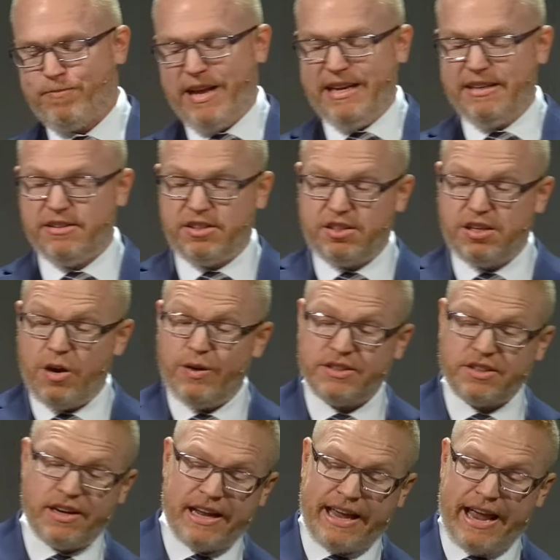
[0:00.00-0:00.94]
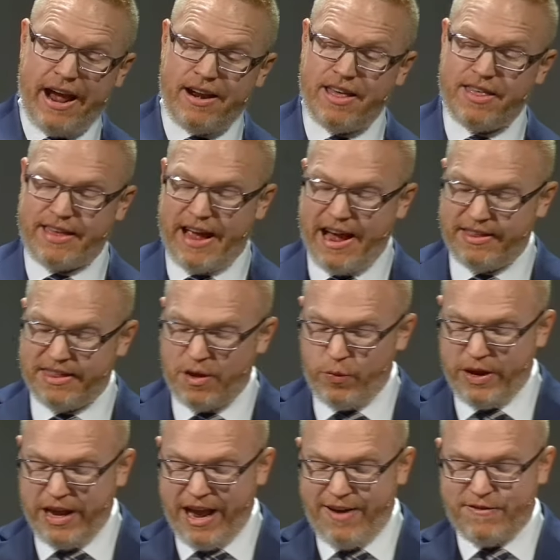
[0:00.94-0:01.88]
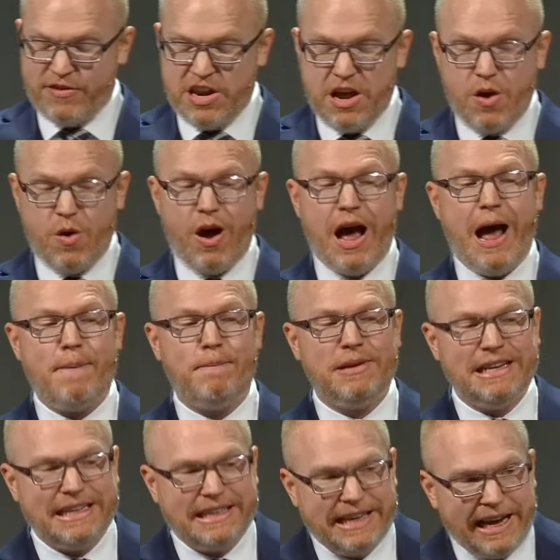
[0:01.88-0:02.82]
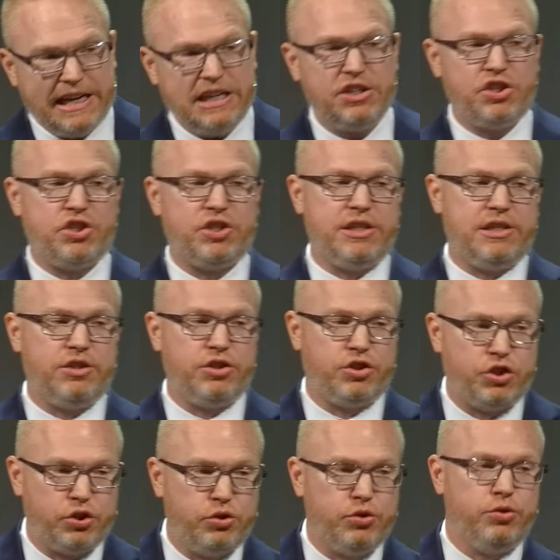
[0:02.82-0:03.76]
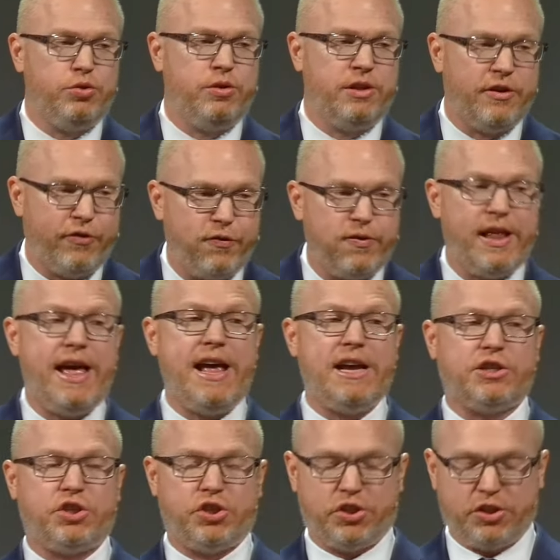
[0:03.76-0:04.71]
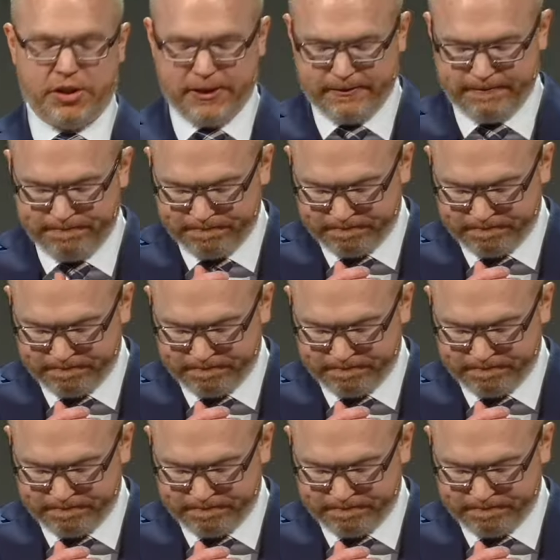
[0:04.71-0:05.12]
And so it's on account of that that we have no obligation to the flesh.